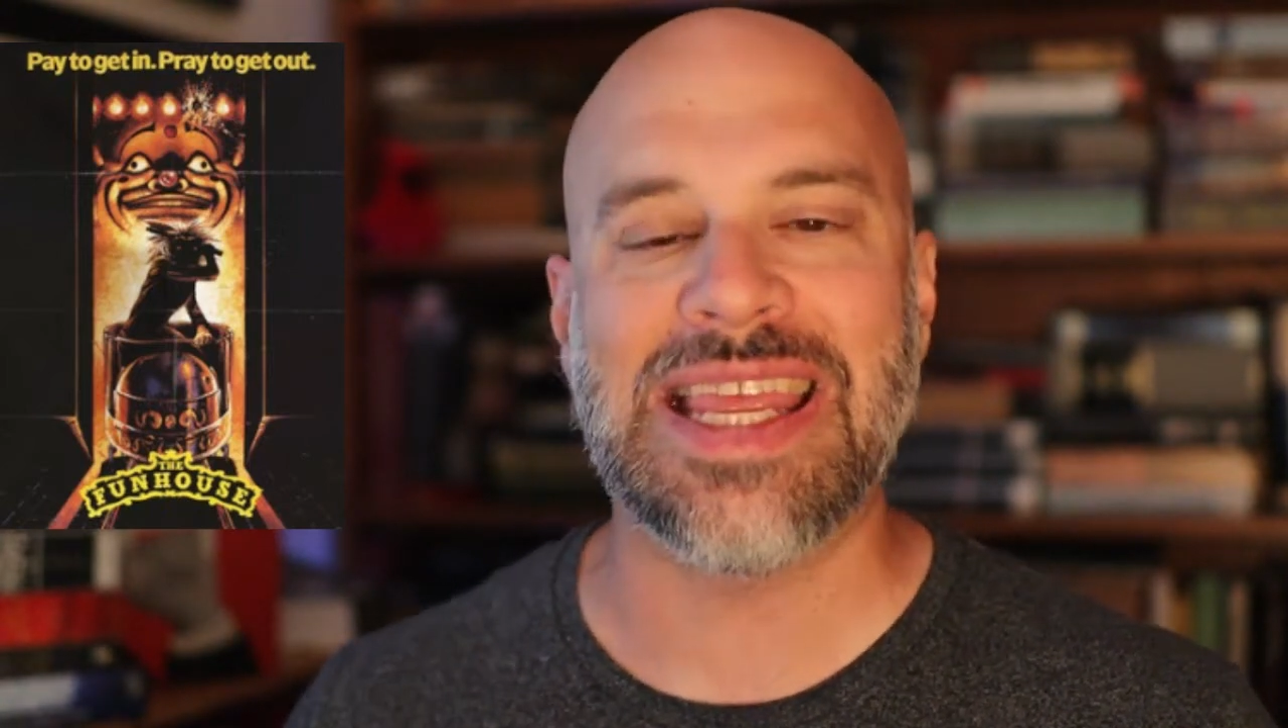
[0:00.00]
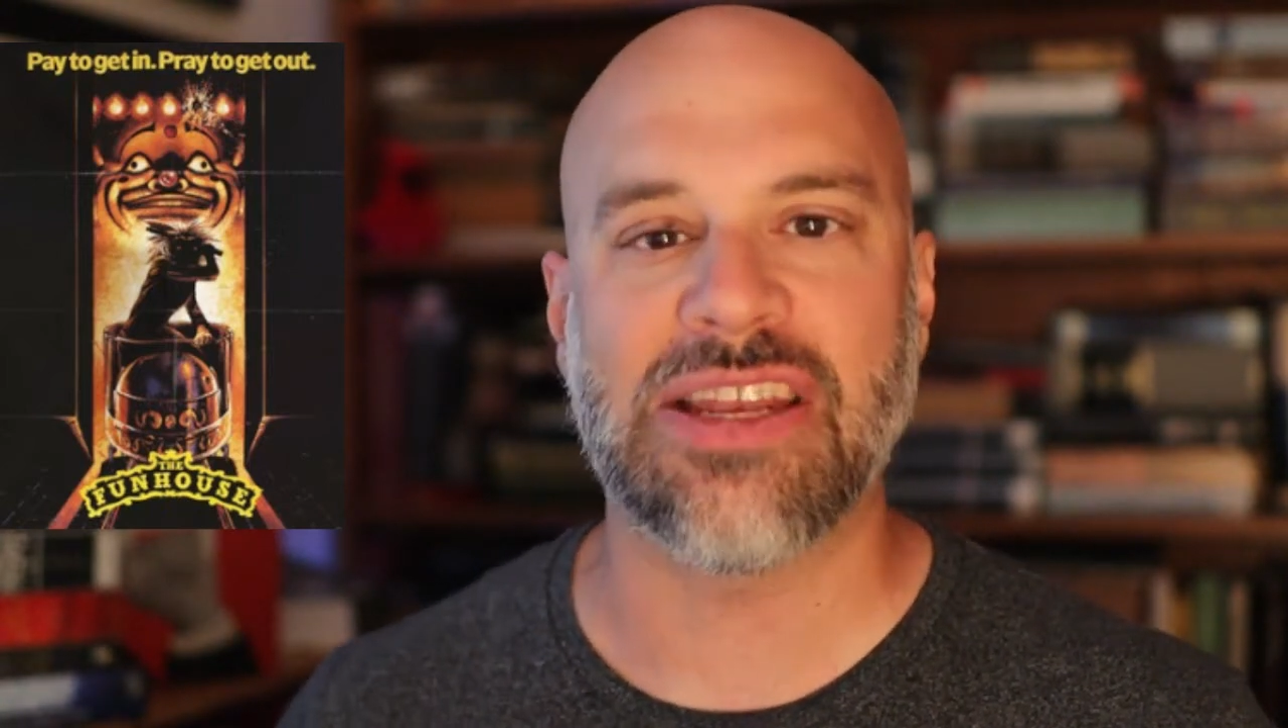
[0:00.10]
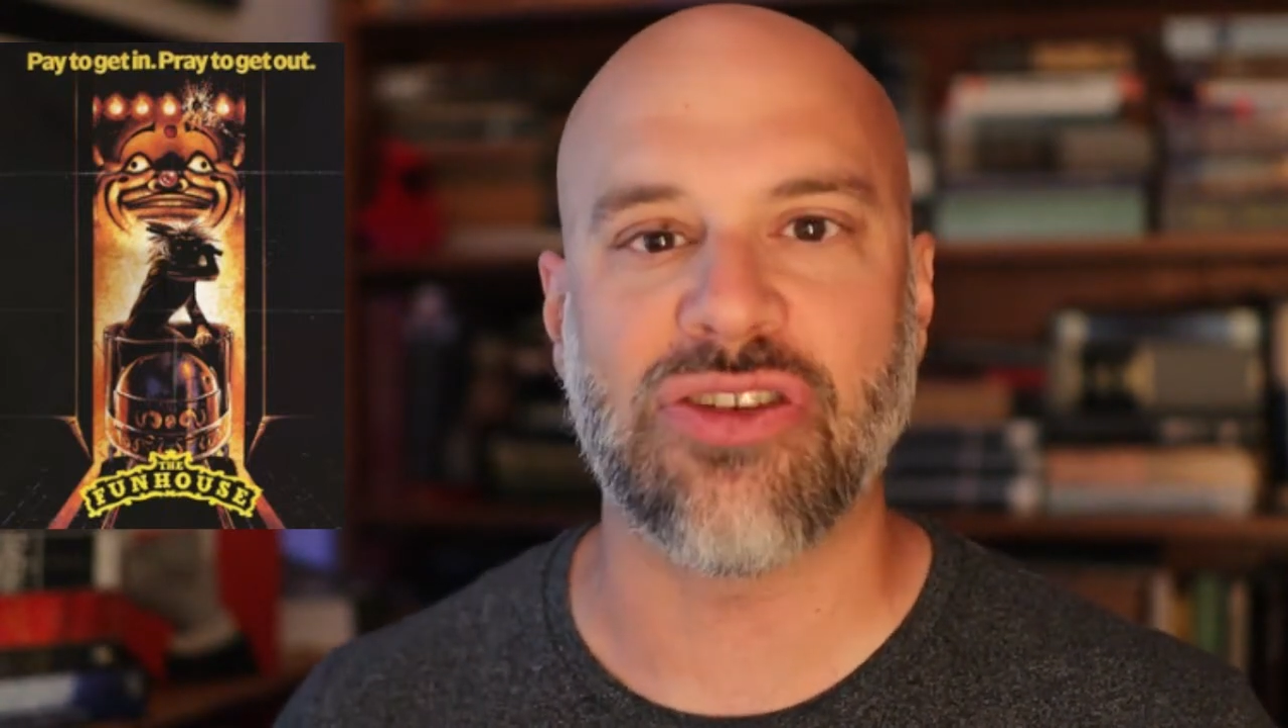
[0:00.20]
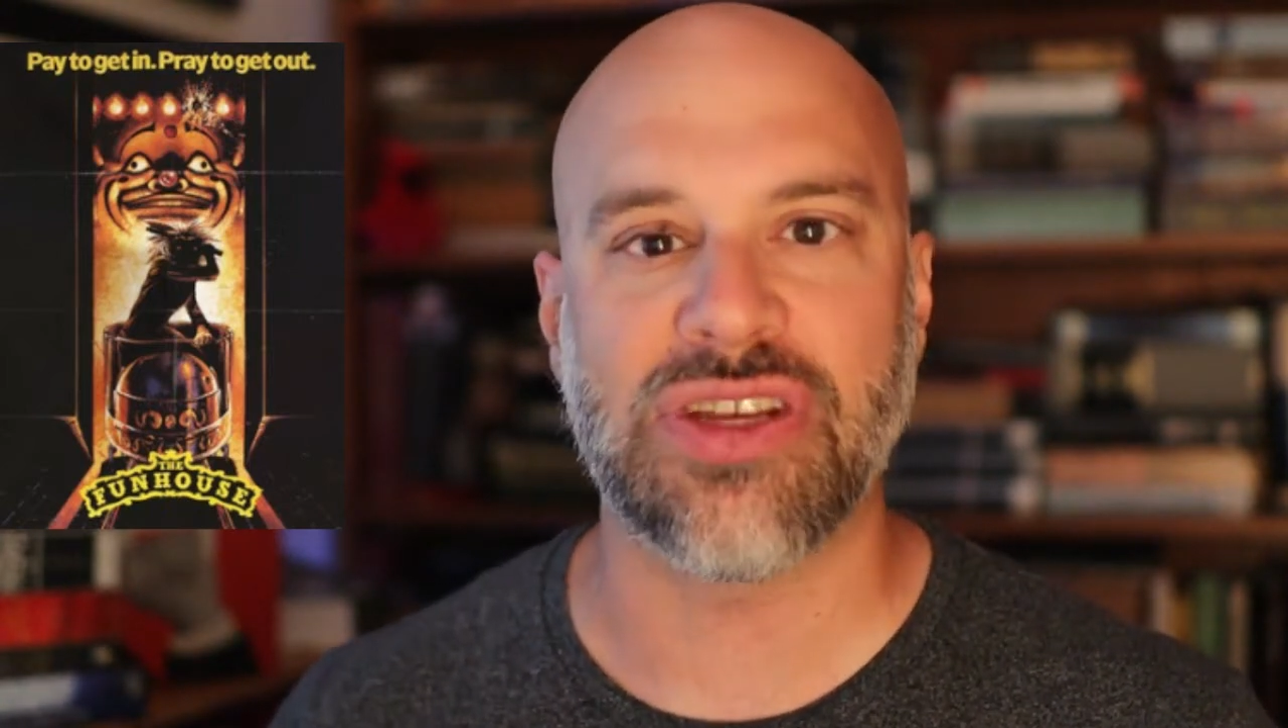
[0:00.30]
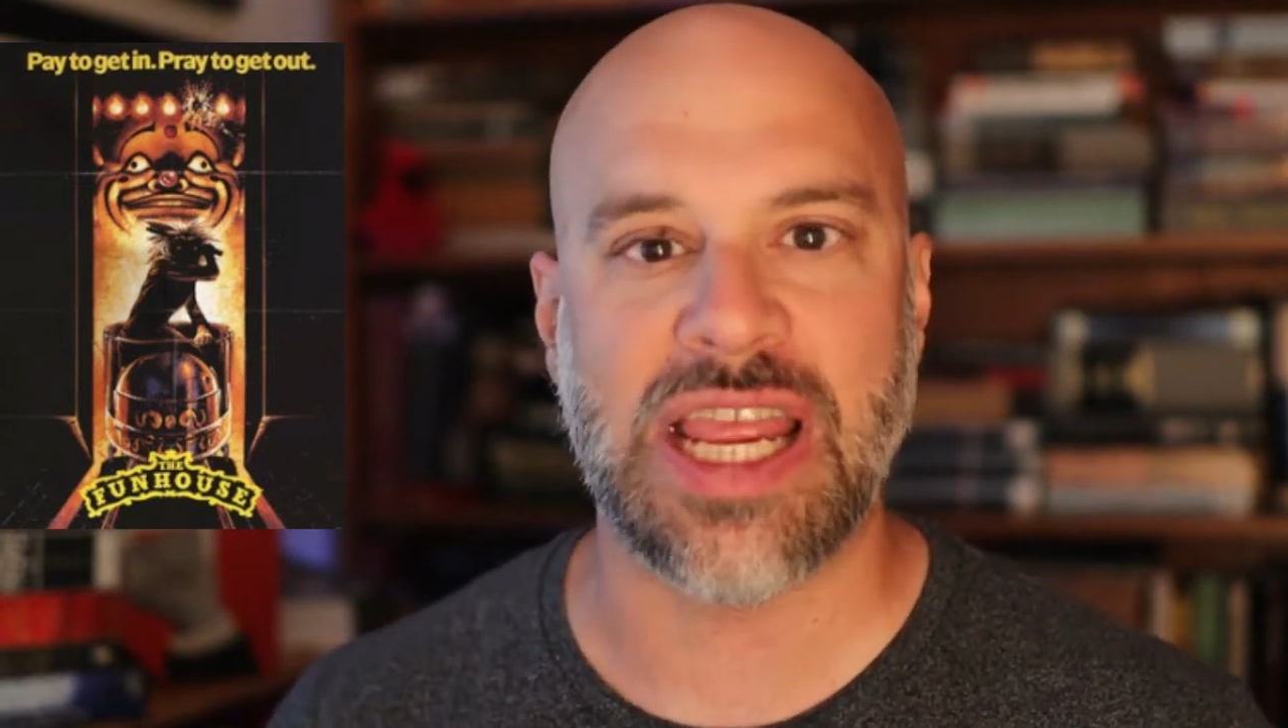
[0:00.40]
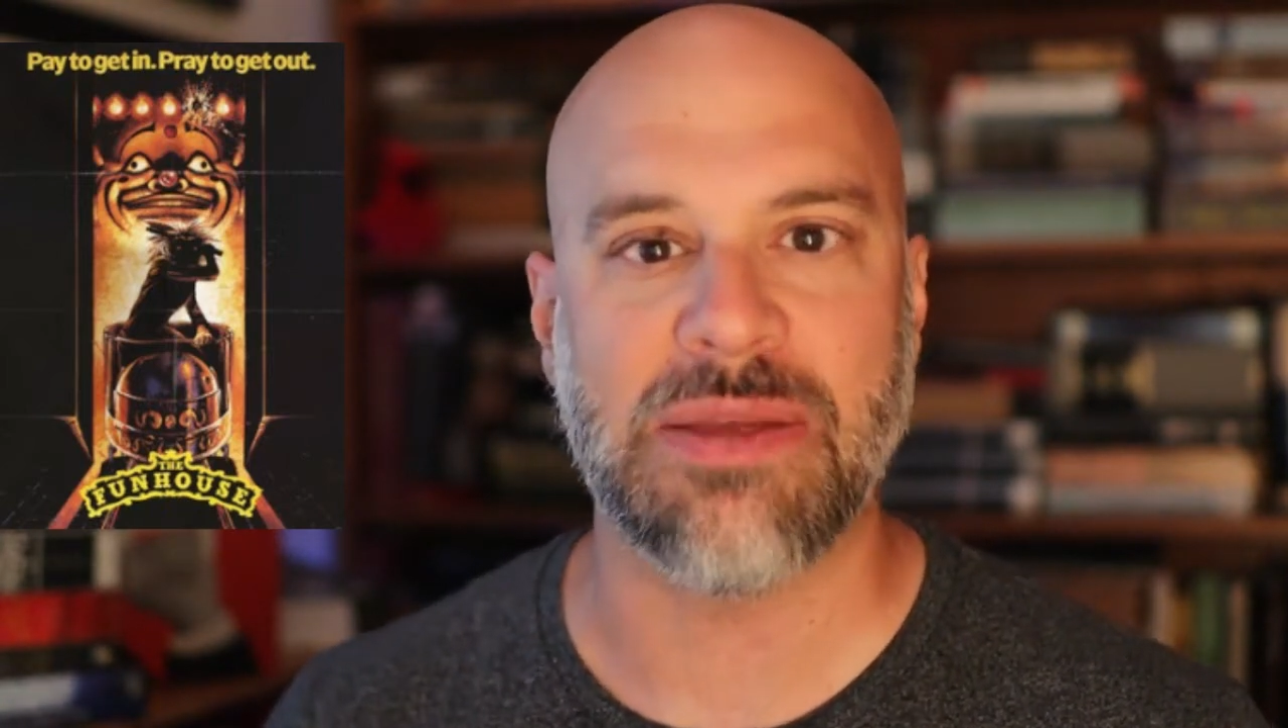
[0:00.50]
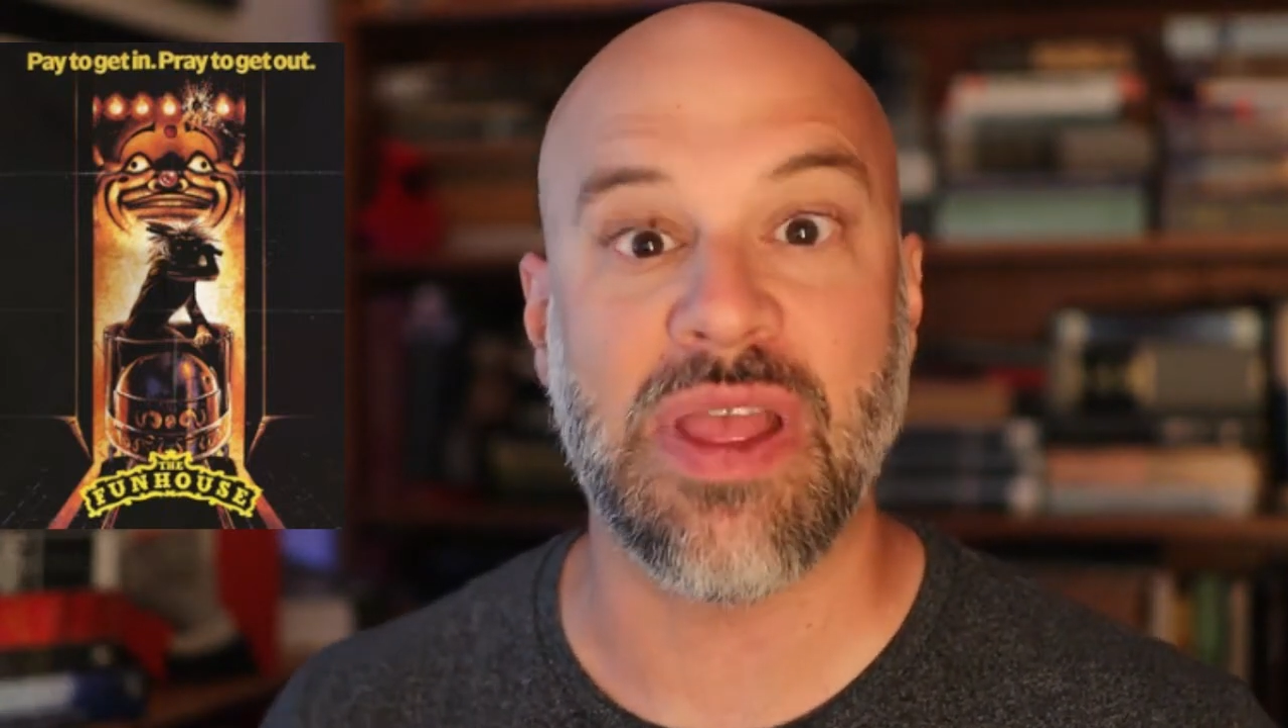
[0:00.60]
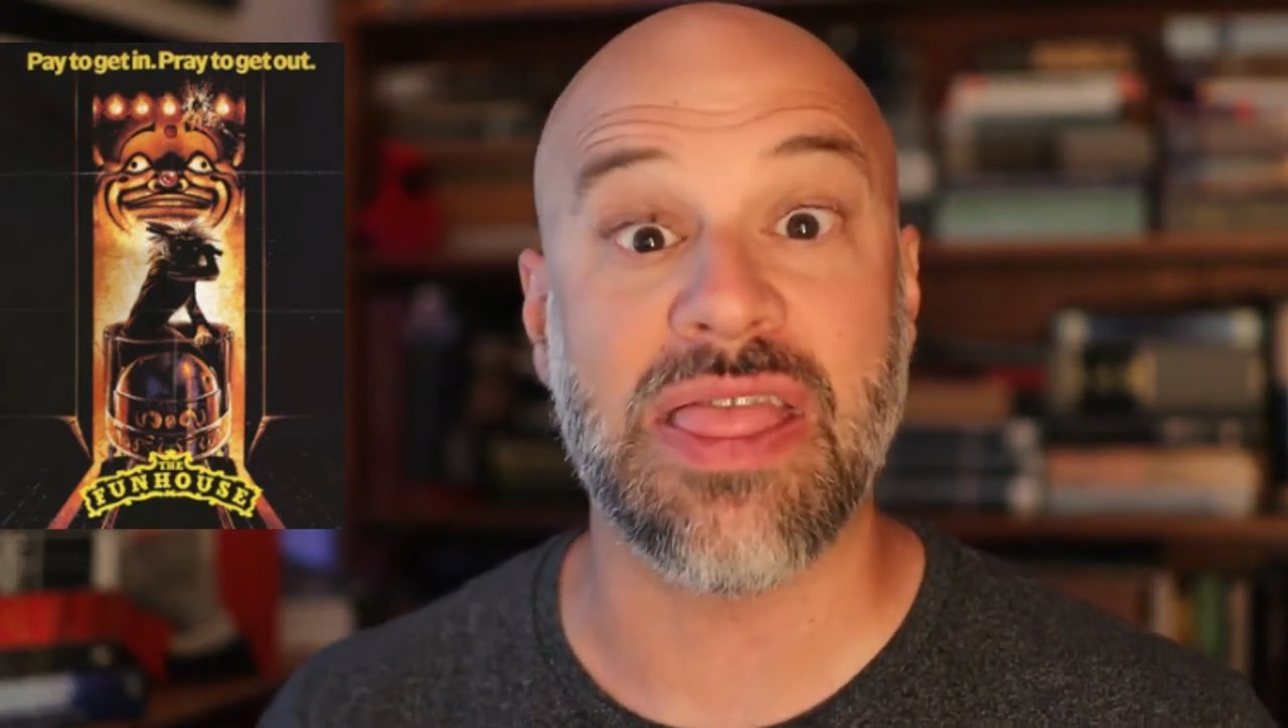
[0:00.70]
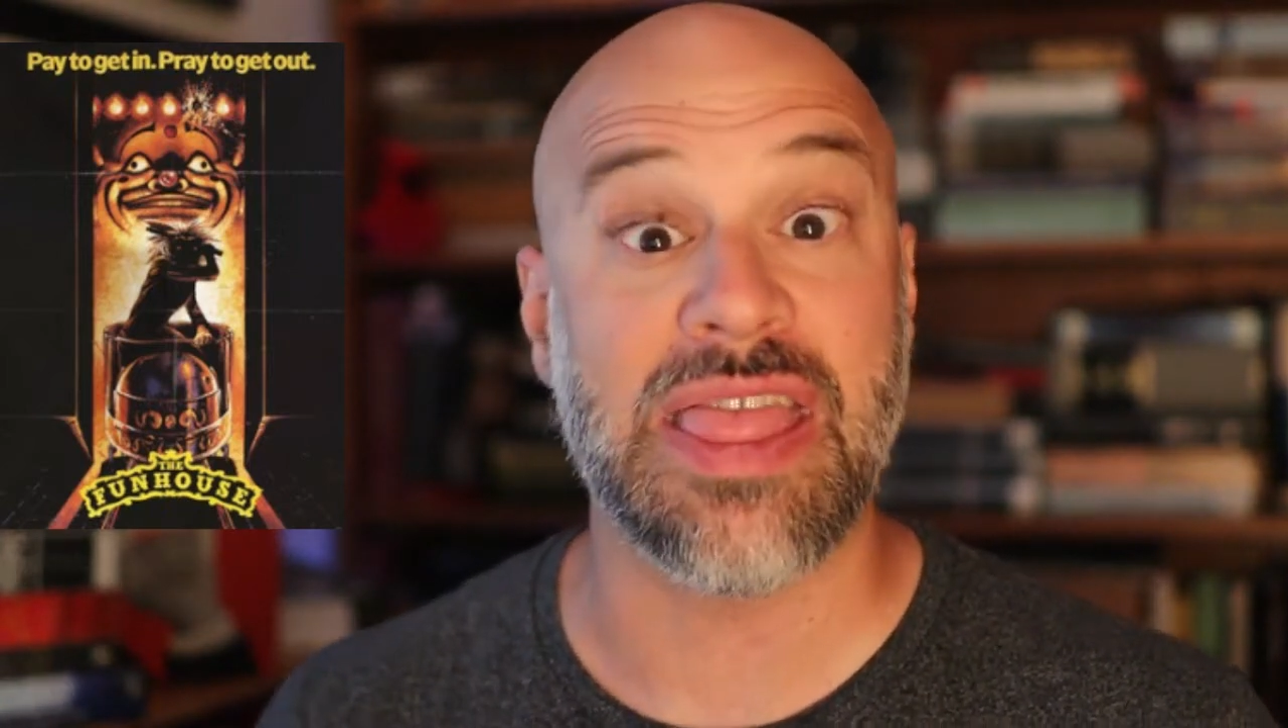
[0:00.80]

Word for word: entertainment